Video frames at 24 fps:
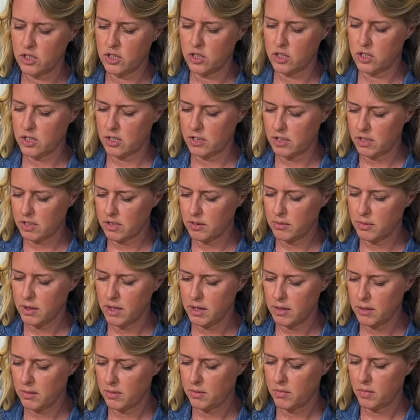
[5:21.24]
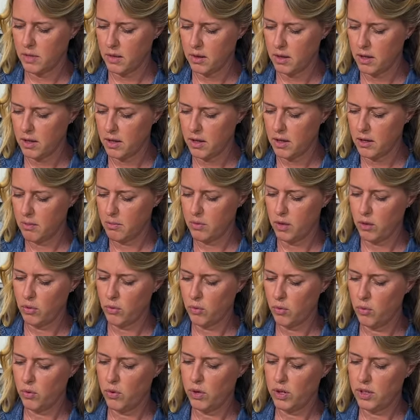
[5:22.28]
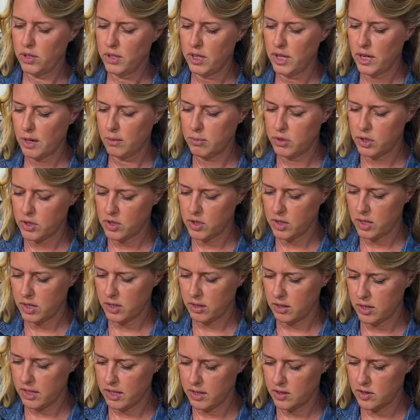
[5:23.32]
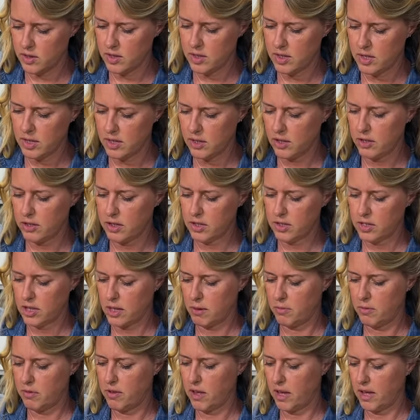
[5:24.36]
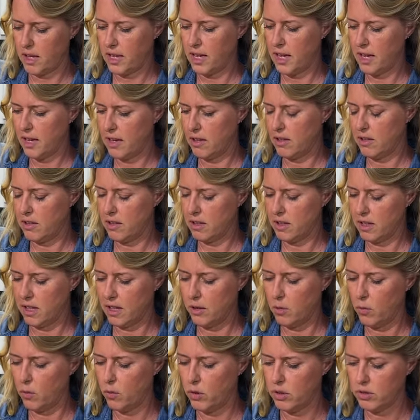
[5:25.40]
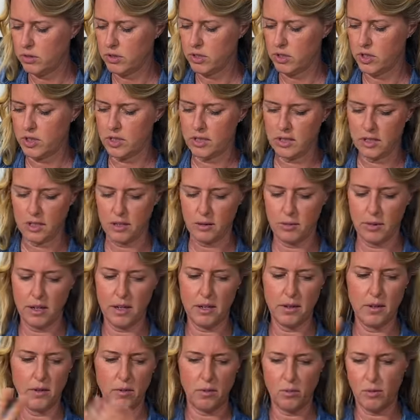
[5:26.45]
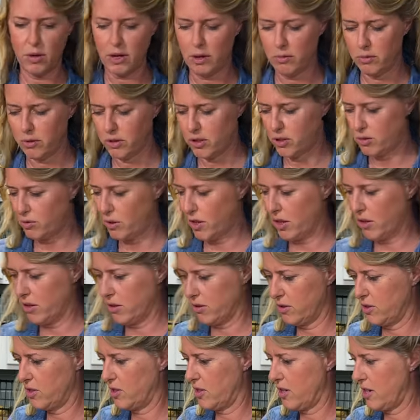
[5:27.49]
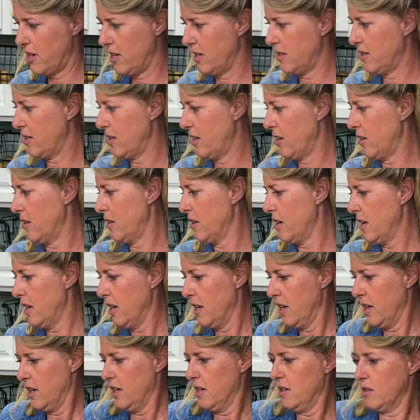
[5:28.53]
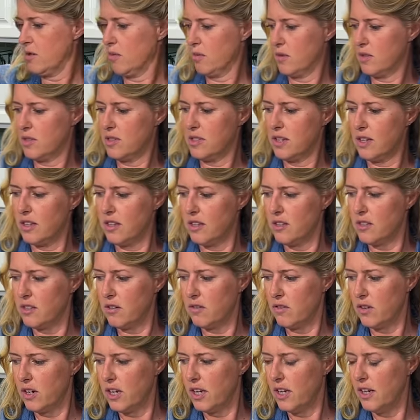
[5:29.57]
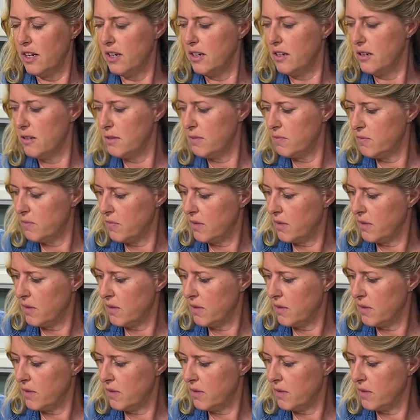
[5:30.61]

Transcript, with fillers: just a little bit, but really I'm just gonna let it sit on the top of that kale and let it wilt just a little bit while we're doing our sauce here. So I'm gonna set this over here,